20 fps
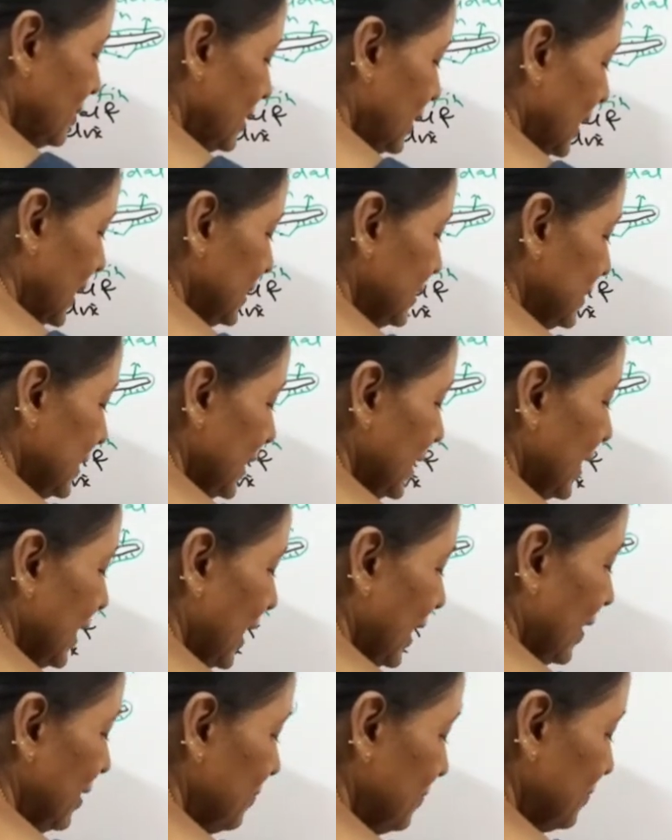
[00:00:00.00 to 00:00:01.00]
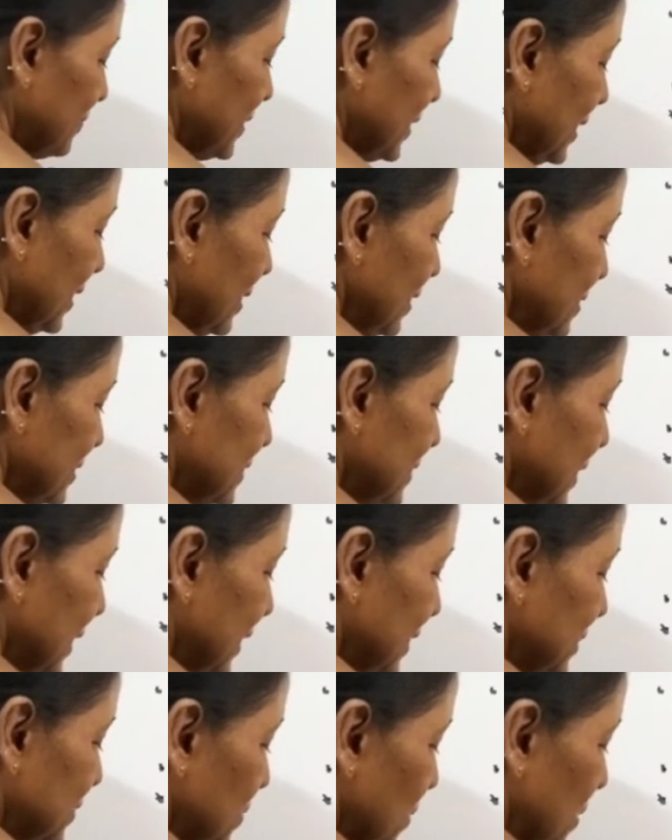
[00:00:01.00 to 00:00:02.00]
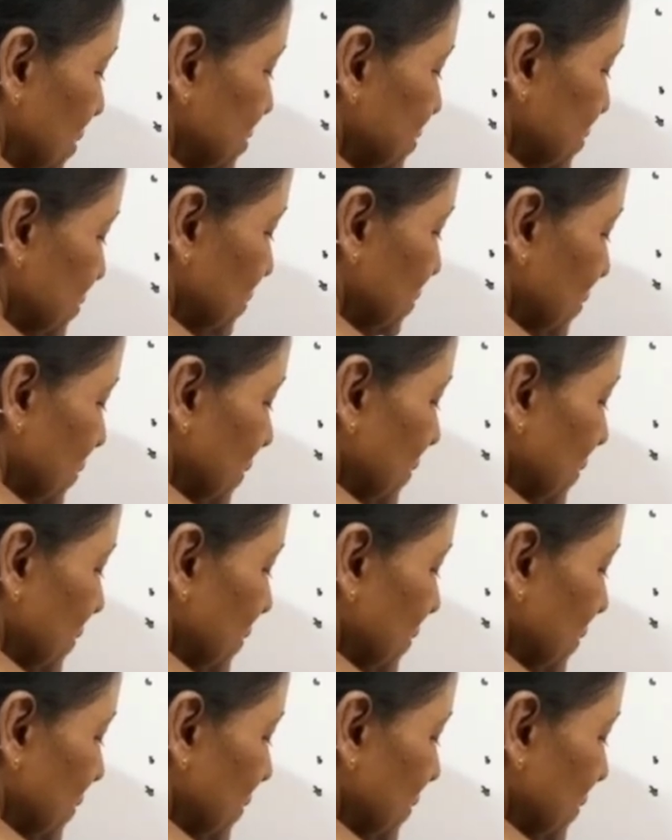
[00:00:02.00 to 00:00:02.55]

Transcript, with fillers: and they have gill slits also.